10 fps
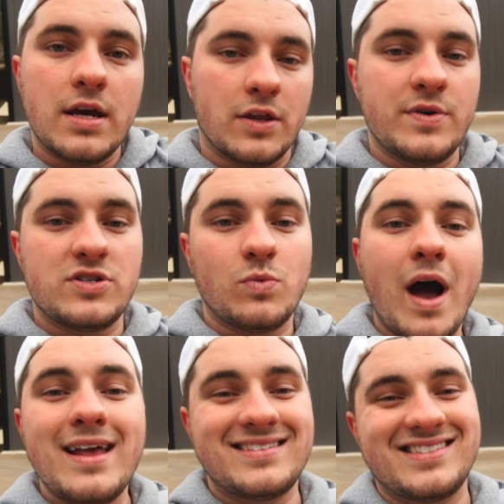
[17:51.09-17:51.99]
And the reason
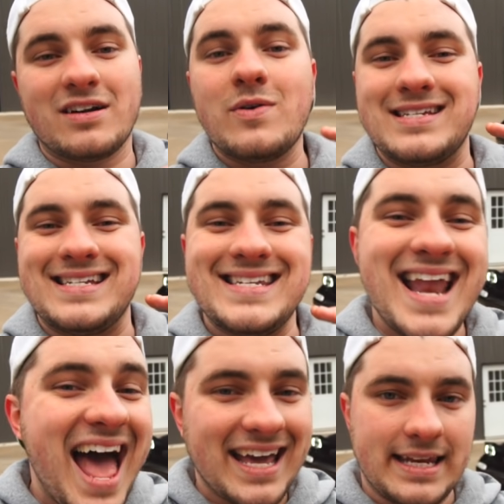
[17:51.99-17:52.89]
why is because they're always
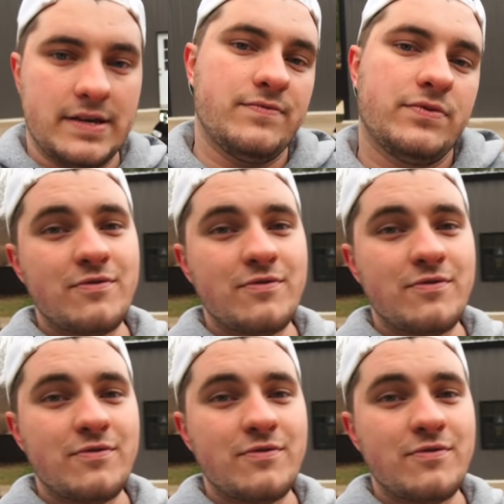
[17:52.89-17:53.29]
negative.